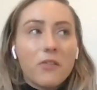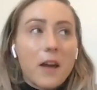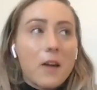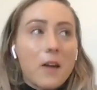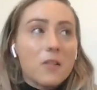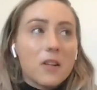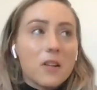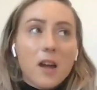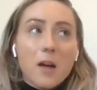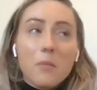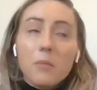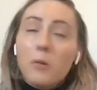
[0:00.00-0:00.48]

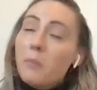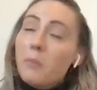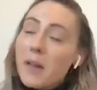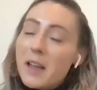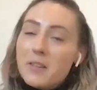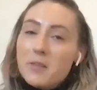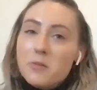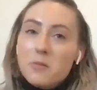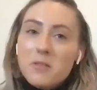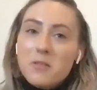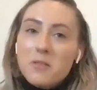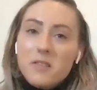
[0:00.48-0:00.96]
found a couple
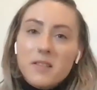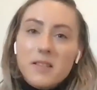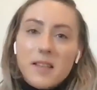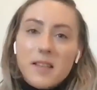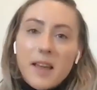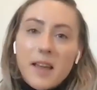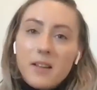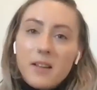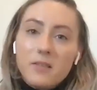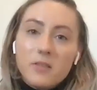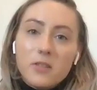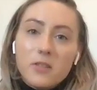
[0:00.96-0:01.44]
mentors
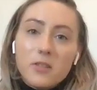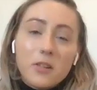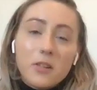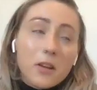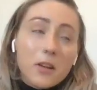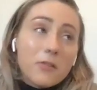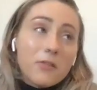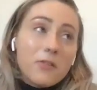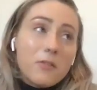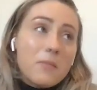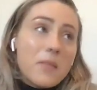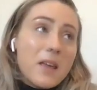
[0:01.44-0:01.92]
and
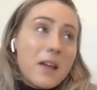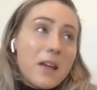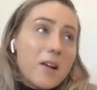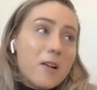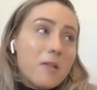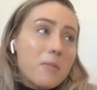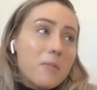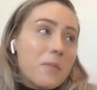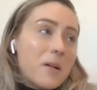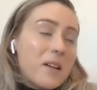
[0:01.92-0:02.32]
took it from there.